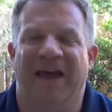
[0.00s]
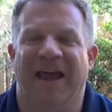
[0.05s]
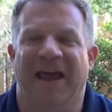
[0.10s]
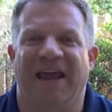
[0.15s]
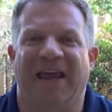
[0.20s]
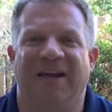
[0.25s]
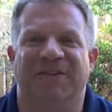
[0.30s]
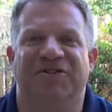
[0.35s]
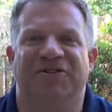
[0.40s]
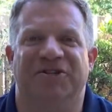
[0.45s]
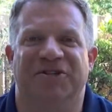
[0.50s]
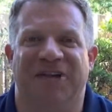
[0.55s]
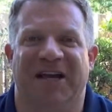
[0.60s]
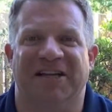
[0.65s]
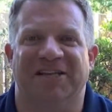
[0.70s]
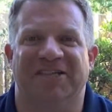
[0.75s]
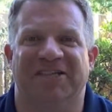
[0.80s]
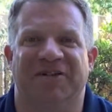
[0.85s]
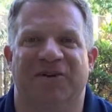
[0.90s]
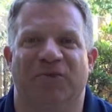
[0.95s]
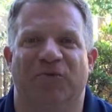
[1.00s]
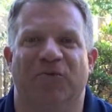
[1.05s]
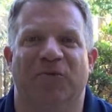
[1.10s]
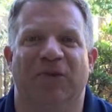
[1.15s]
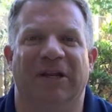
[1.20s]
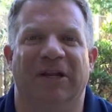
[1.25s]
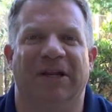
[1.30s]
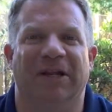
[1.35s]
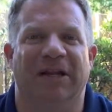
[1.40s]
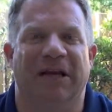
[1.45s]
It gives you a chance to
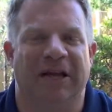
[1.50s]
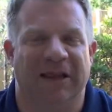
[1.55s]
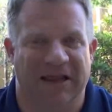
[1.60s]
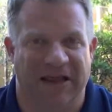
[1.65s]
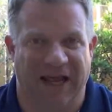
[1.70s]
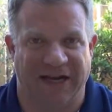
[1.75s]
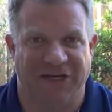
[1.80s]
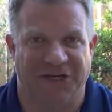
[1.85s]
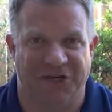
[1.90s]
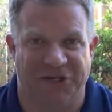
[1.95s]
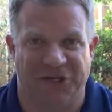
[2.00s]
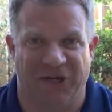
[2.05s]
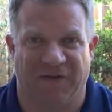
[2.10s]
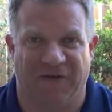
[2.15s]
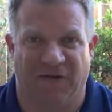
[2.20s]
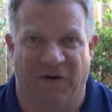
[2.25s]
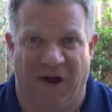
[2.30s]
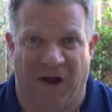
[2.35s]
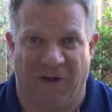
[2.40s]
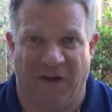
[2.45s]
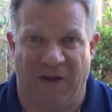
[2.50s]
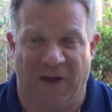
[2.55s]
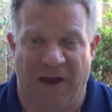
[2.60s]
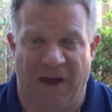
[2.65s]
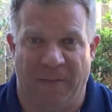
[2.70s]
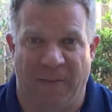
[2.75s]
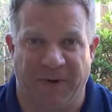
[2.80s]
really light yourself well,